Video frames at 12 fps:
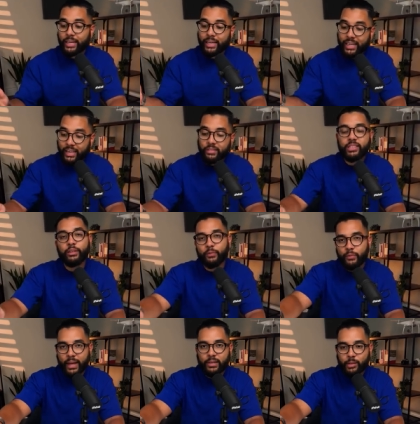gives it
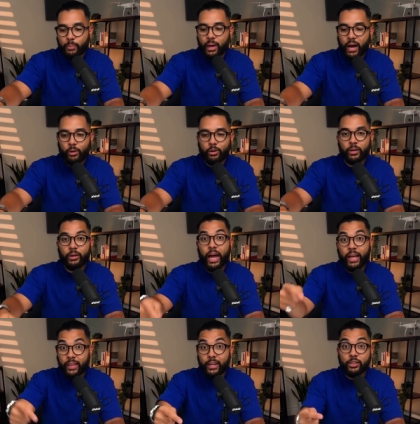phantom power,
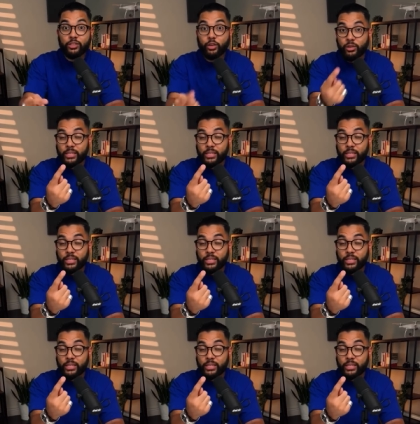and then it turns